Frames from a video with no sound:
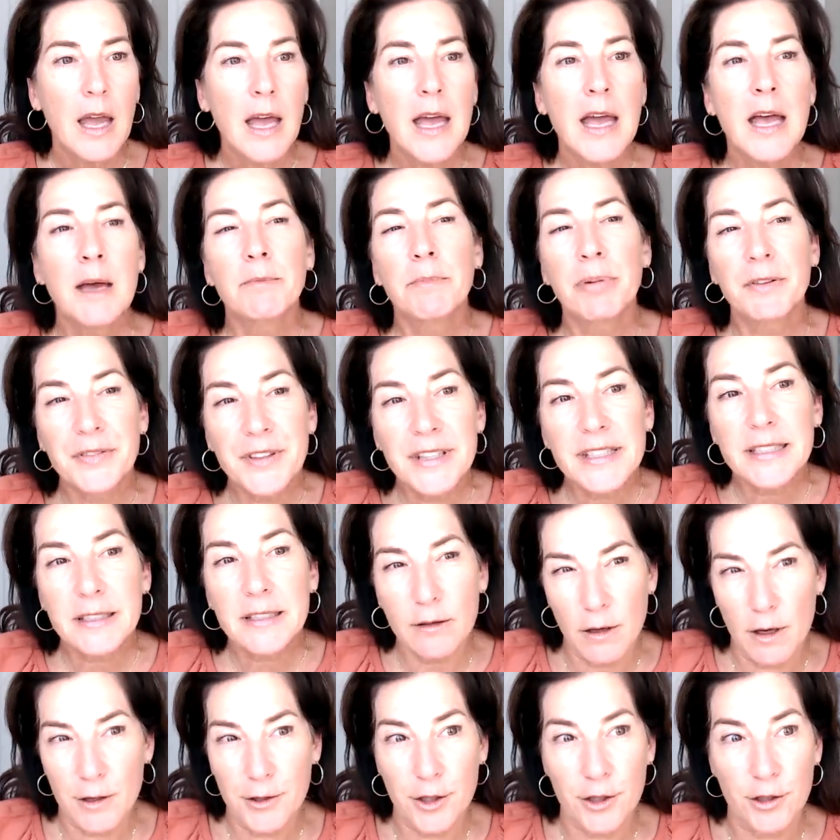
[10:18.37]
But this
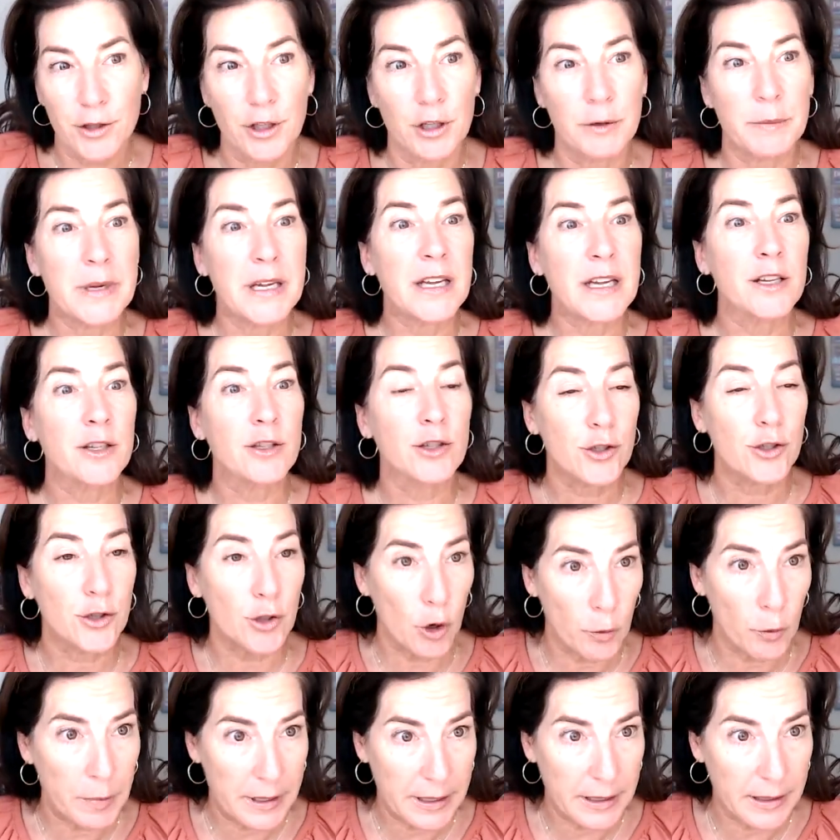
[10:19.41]
launch is going to be so
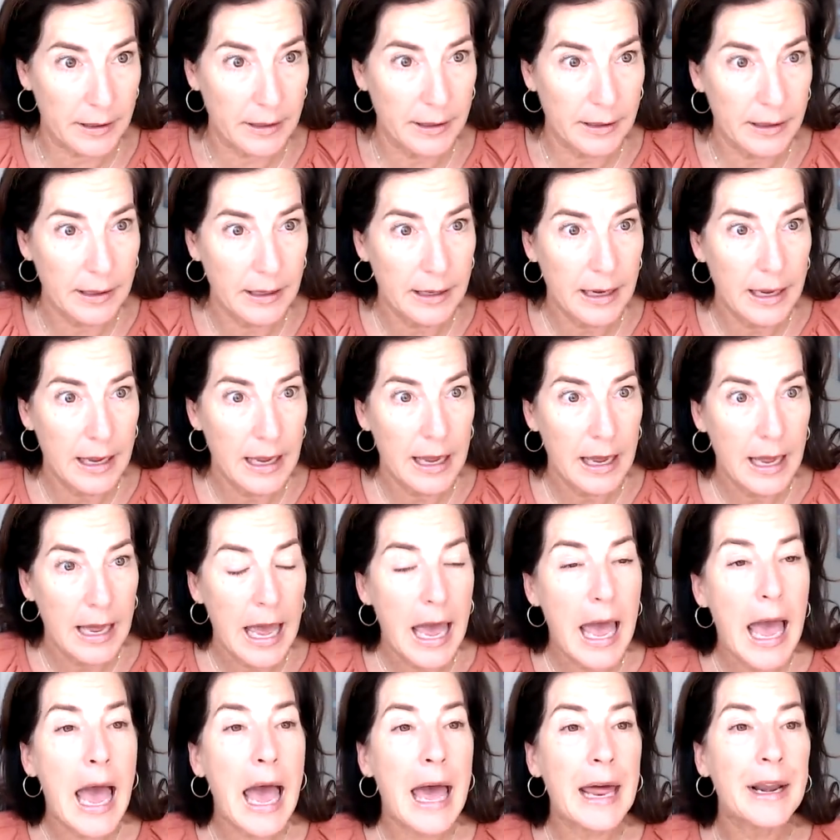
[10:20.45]
big,
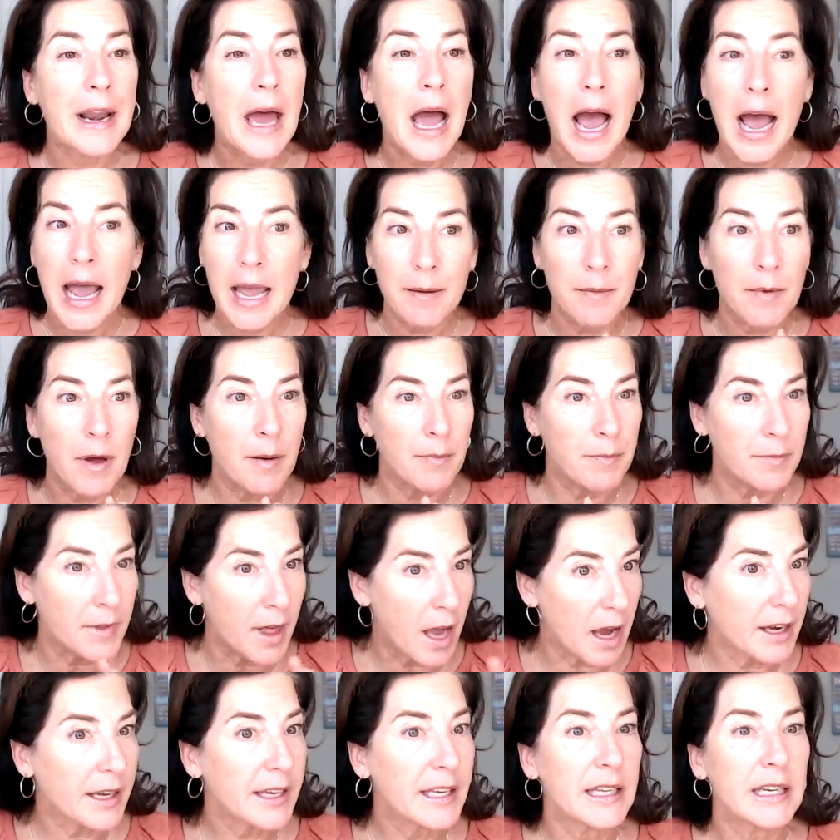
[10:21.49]
and I am not
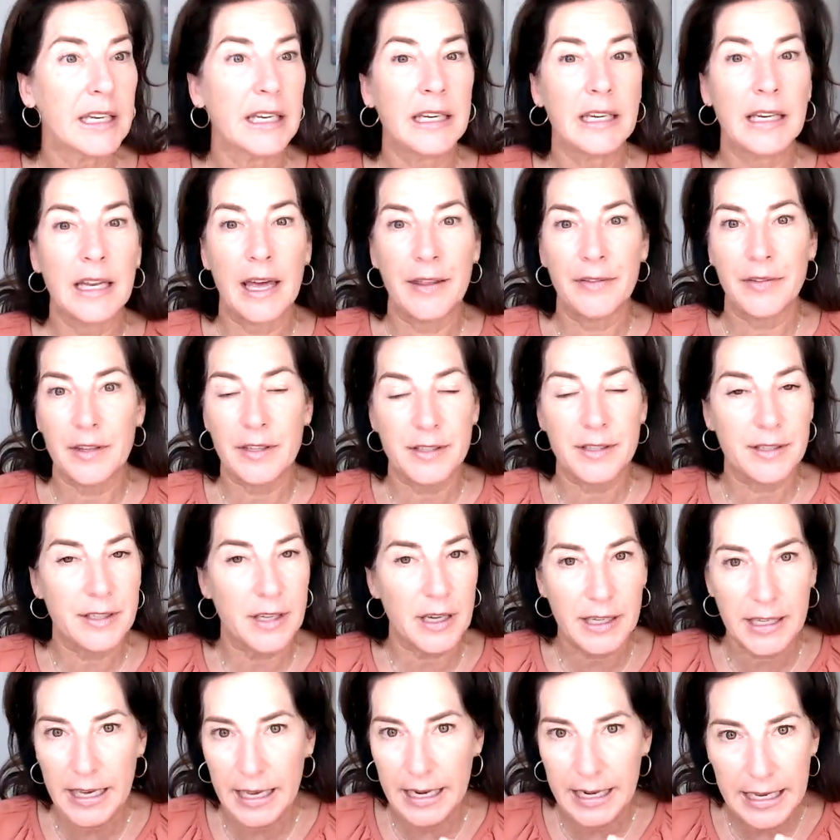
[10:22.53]
kidding, and this,
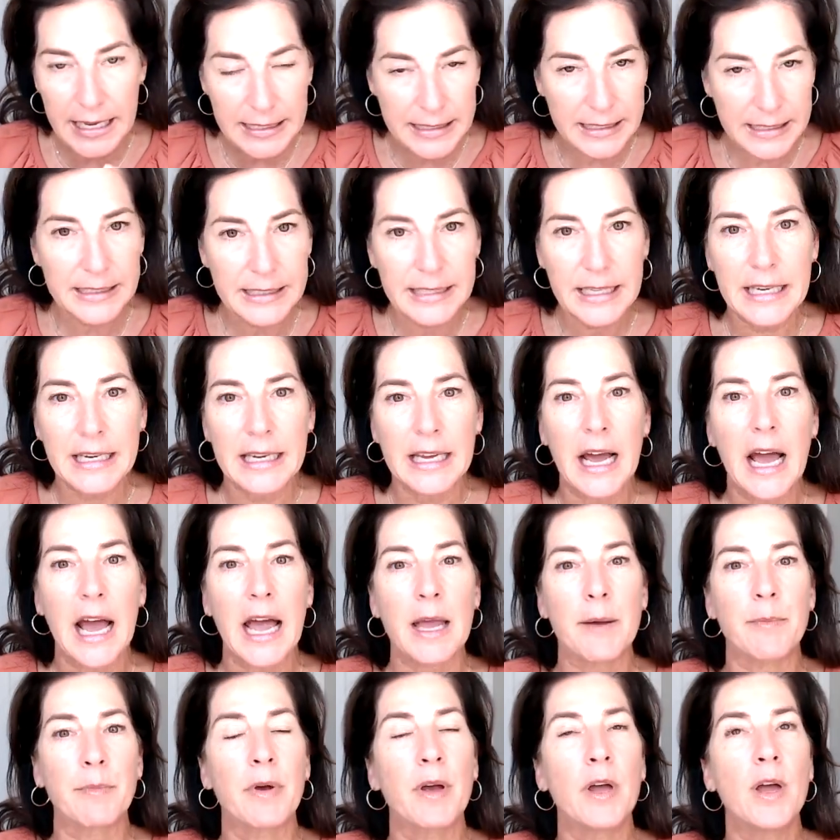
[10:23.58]
again, isn't any hype.
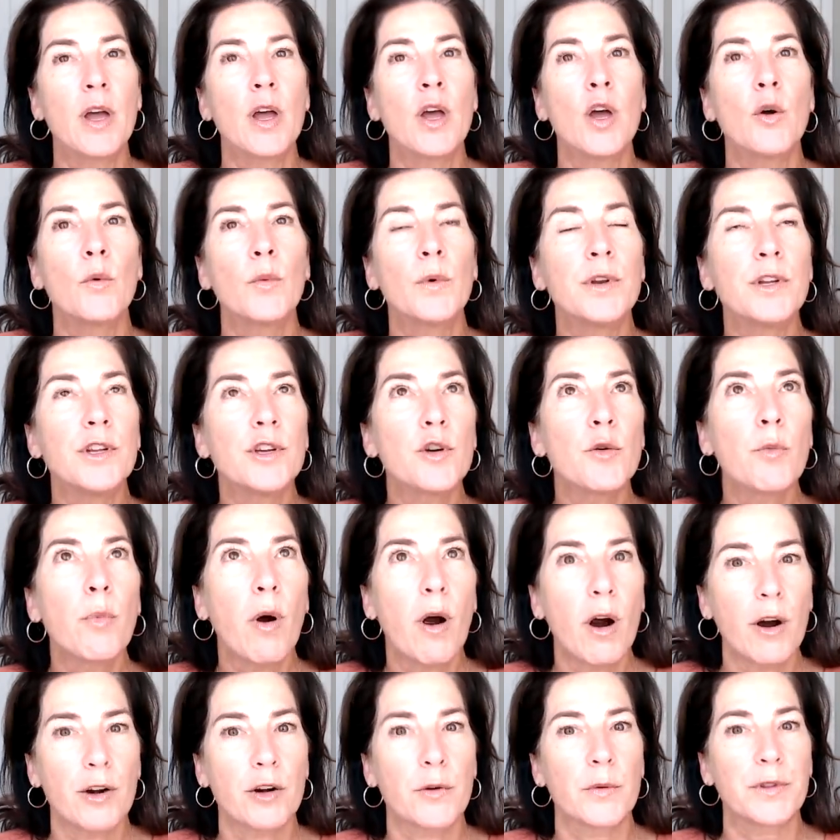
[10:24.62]
When you
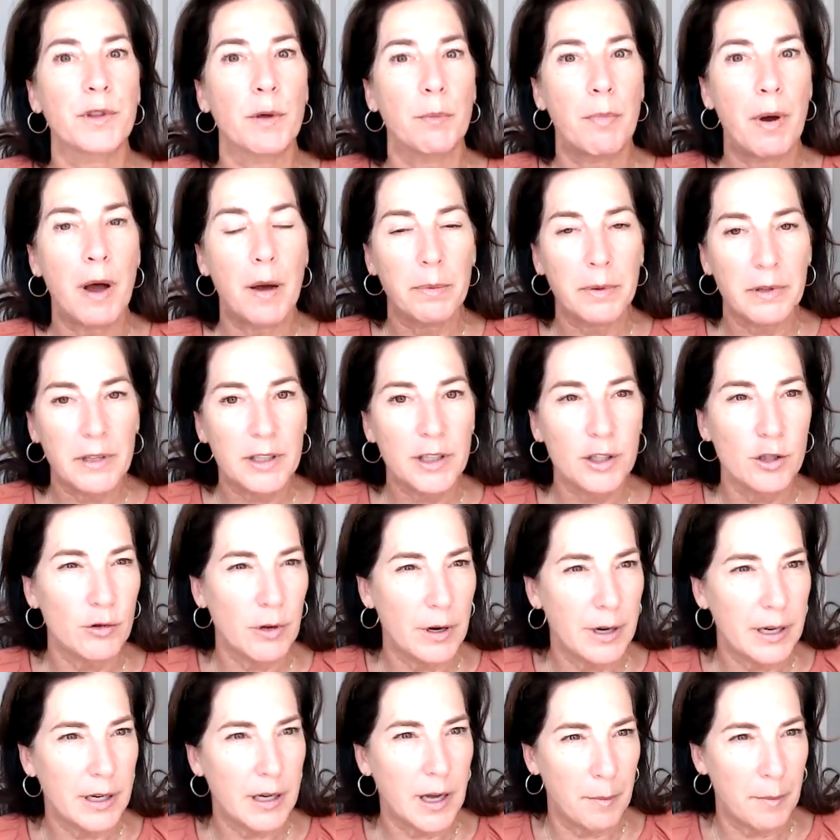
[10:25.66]
partner with a publicly traded
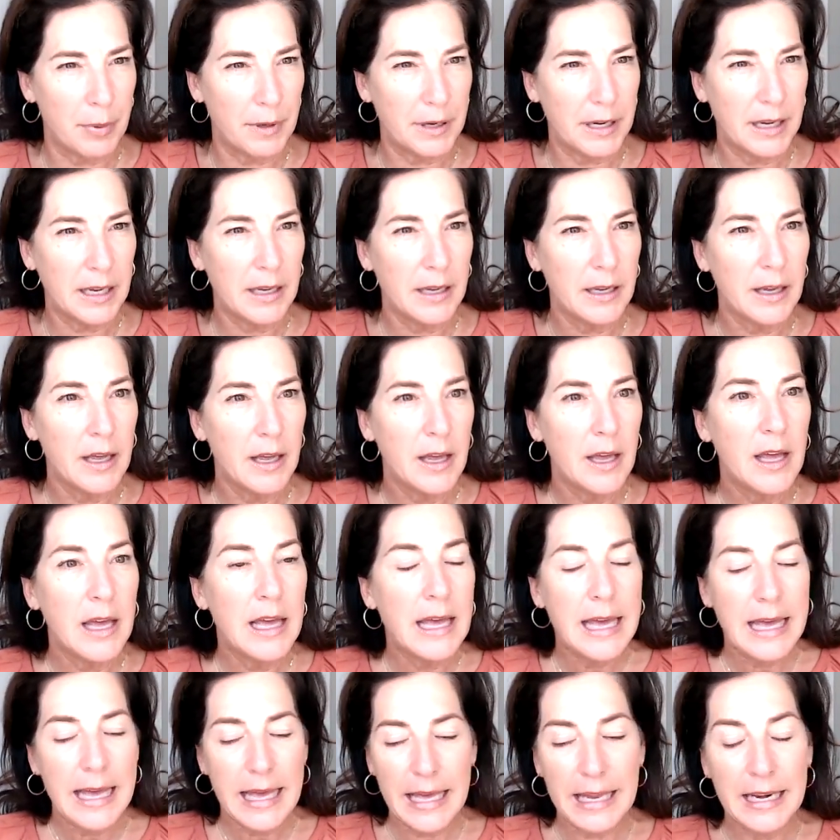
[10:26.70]
company
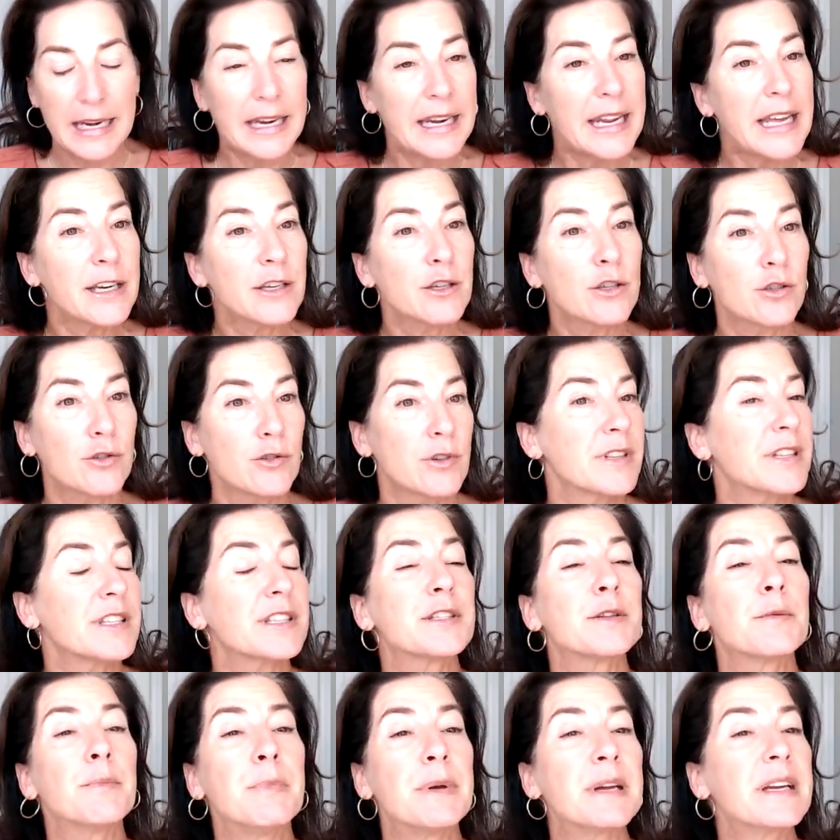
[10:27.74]
in an industry that's the
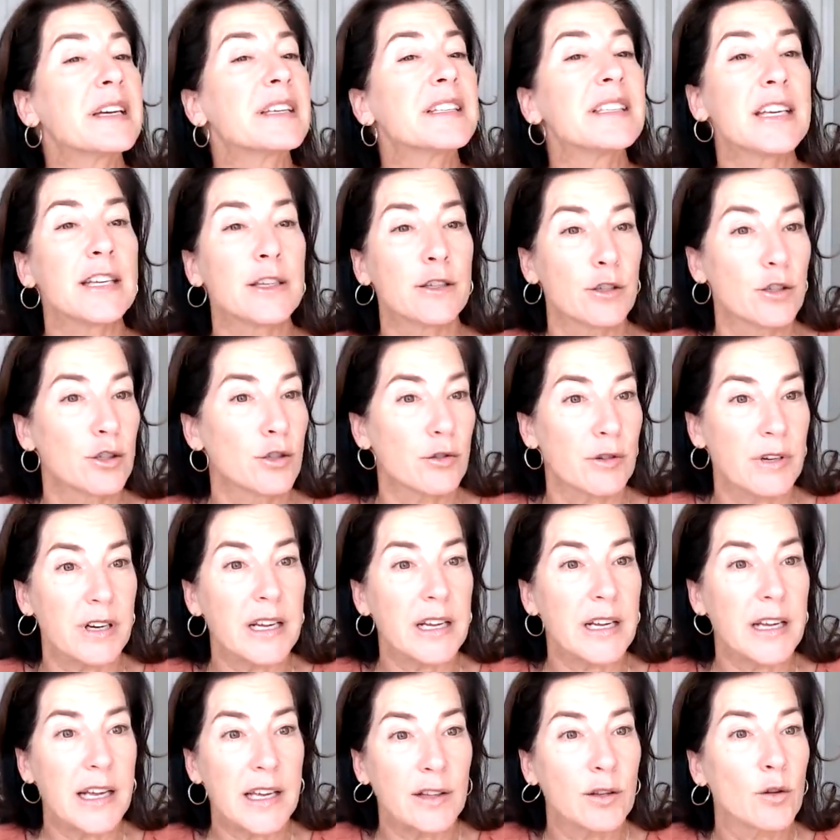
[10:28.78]
biggest industry
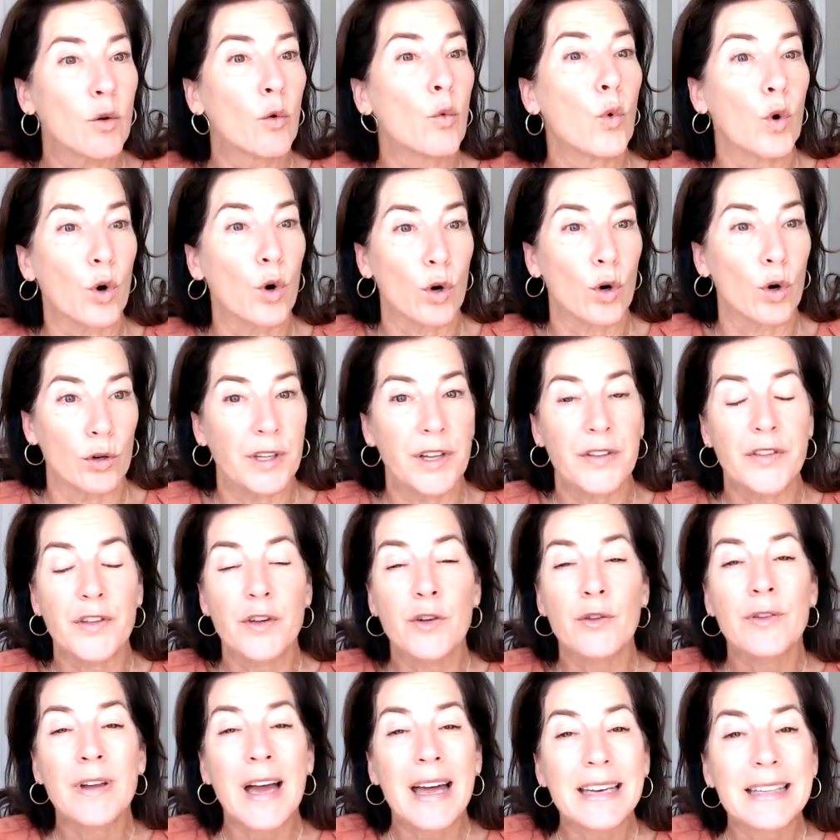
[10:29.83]
in the world, in the
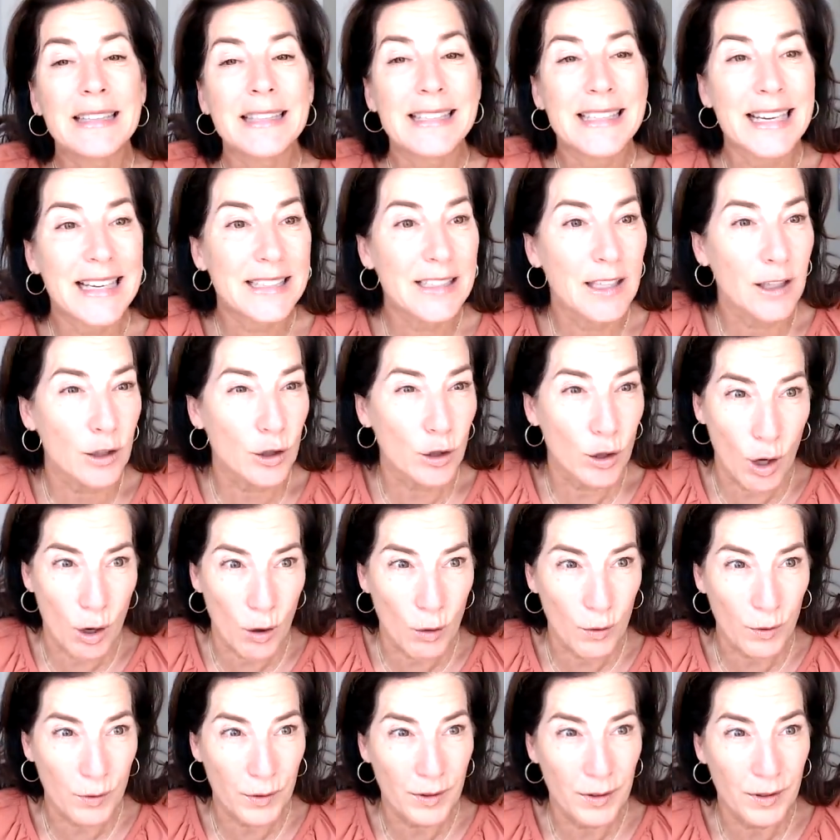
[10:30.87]
United States
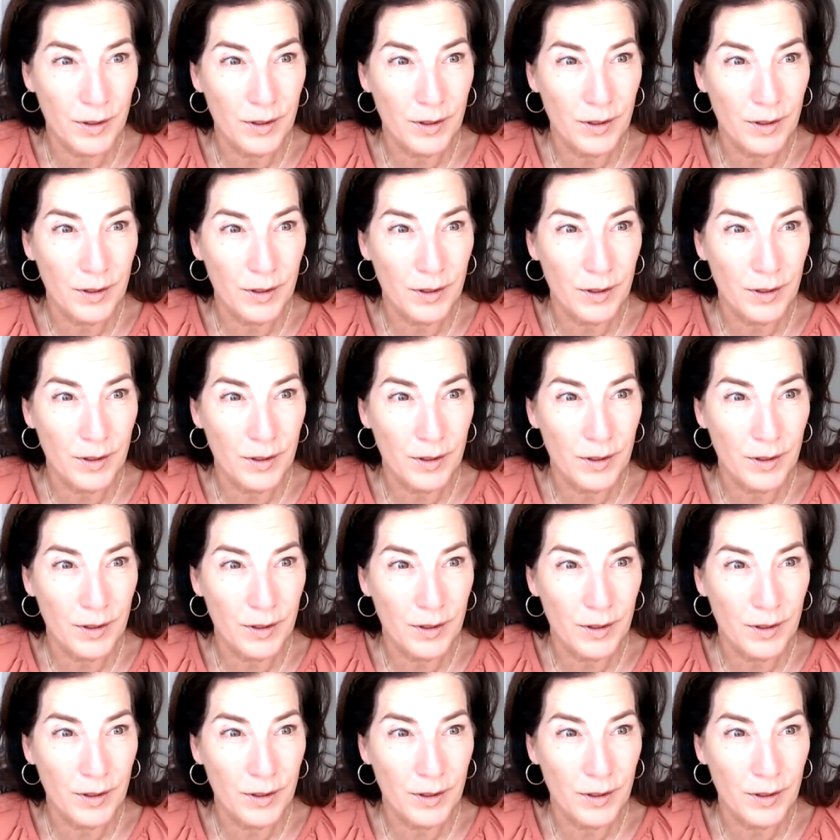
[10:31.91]
alone,